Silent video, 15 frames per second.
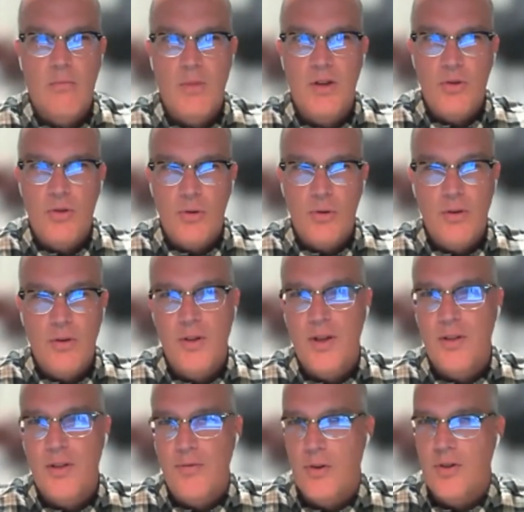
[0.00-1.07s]
intuitively
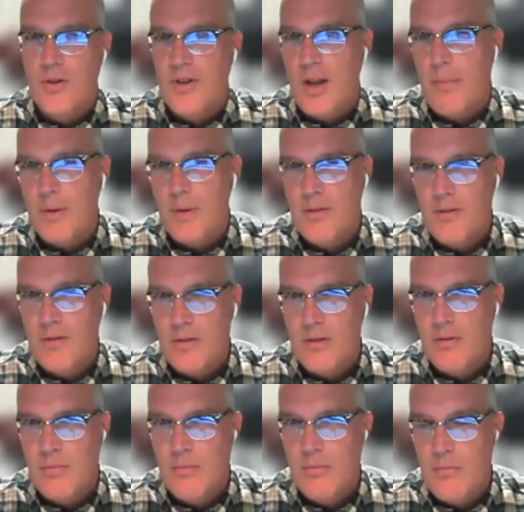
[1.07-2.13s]
the first step is to
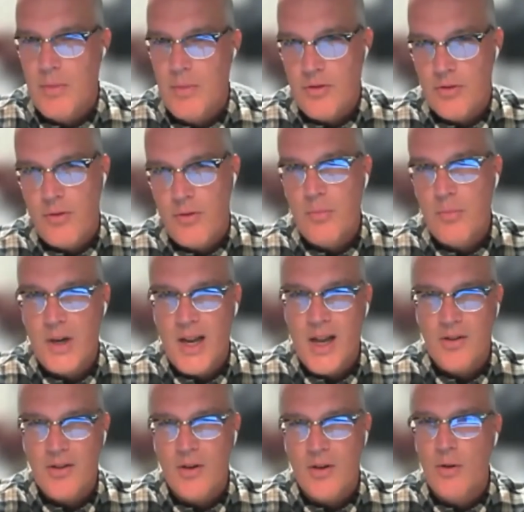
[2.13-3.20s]
make sure everybody
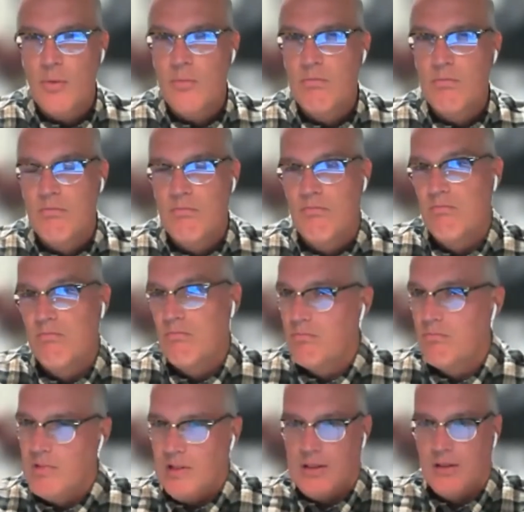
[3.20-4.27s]
has a home.
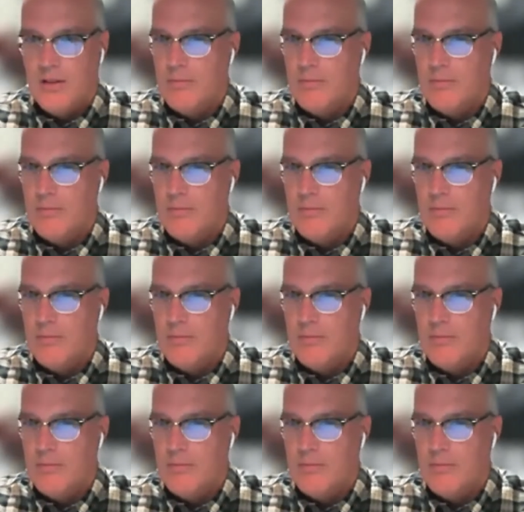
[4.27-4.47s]
But